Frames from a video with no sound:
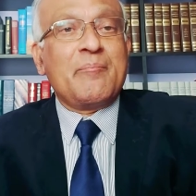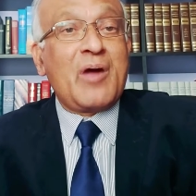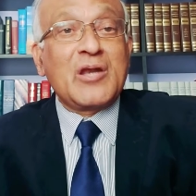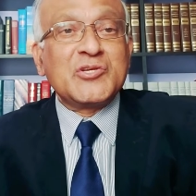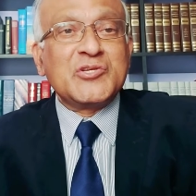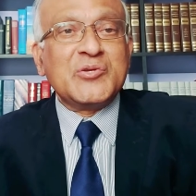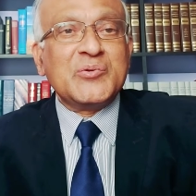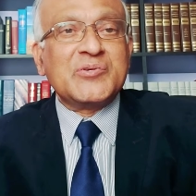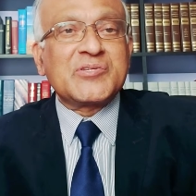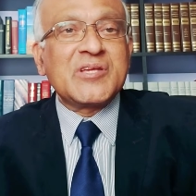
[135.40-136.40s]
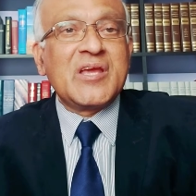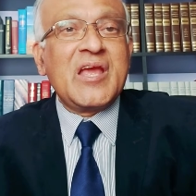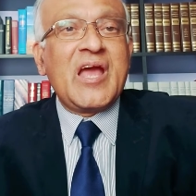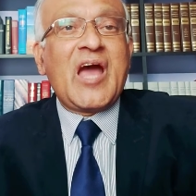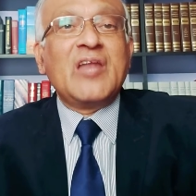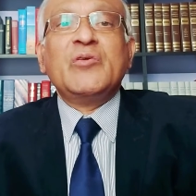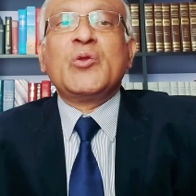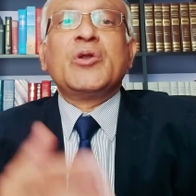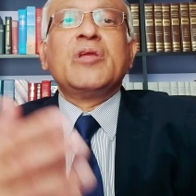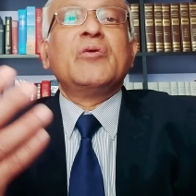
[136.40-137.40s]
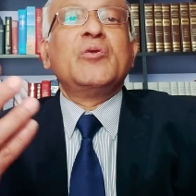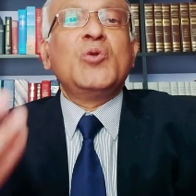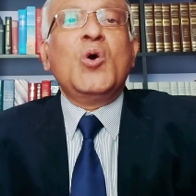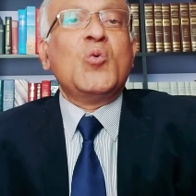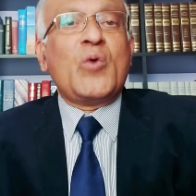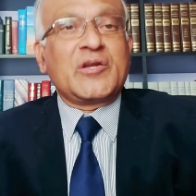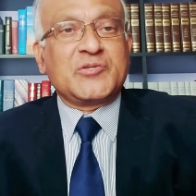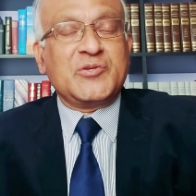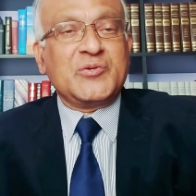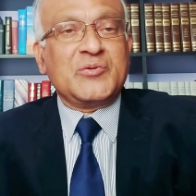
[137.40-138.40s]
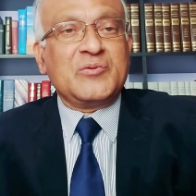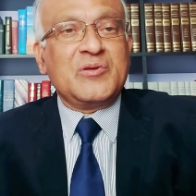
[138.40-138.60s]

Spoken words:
multitudes, and we don't even know what to do.